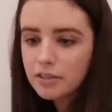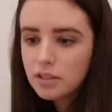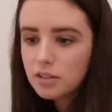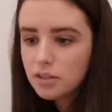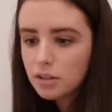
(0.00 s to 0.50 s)

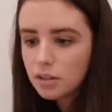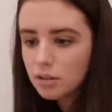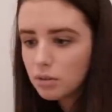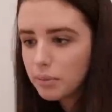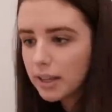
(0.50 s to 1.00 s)
to do
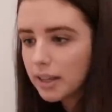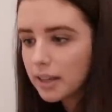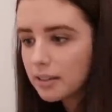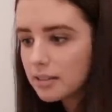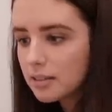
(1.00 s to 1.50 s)
all my
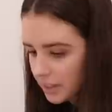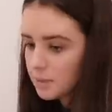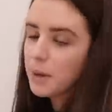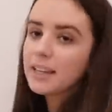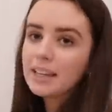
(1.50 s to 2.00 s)
legs. This
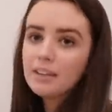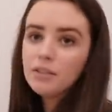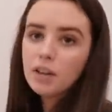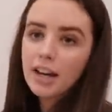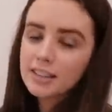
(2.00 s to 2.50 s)
might give
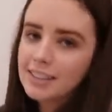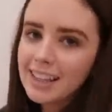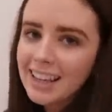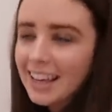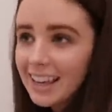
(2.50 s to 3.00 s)
you guys the
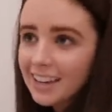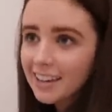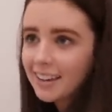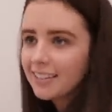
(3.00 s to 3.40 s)
ick.